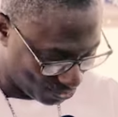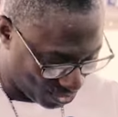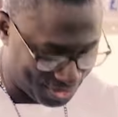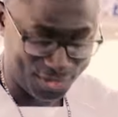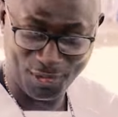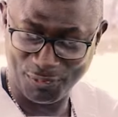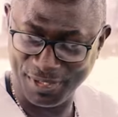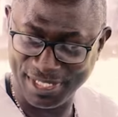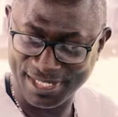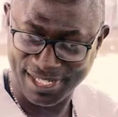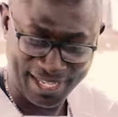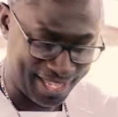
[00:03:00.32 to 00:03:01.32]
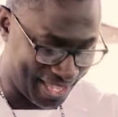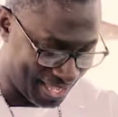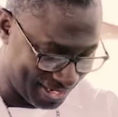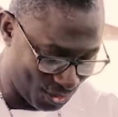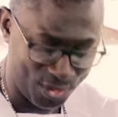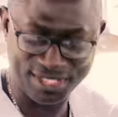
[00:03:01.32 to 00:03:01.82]
washing of feet
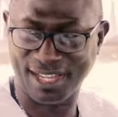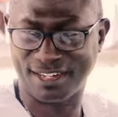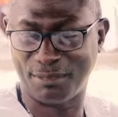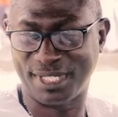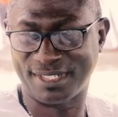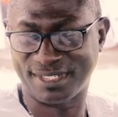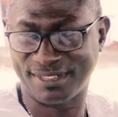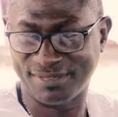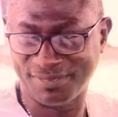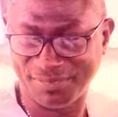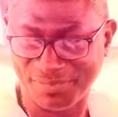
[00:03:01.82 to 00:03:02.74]
and the Holy Sacrament.